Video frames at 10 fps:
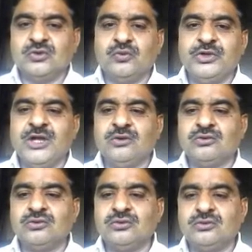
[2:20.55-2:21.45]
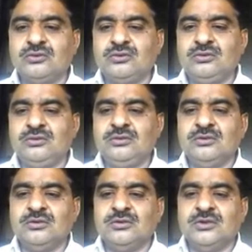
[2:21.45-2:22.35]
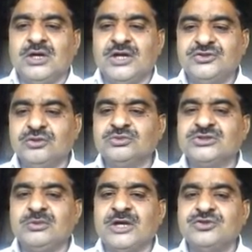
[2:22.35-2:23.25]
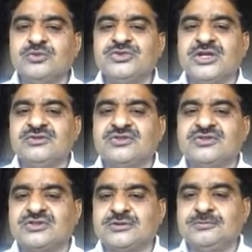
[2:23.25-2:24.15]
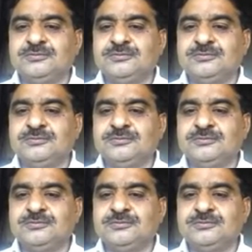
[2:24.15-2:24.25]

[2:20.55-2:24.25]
we have to assume some assumptions.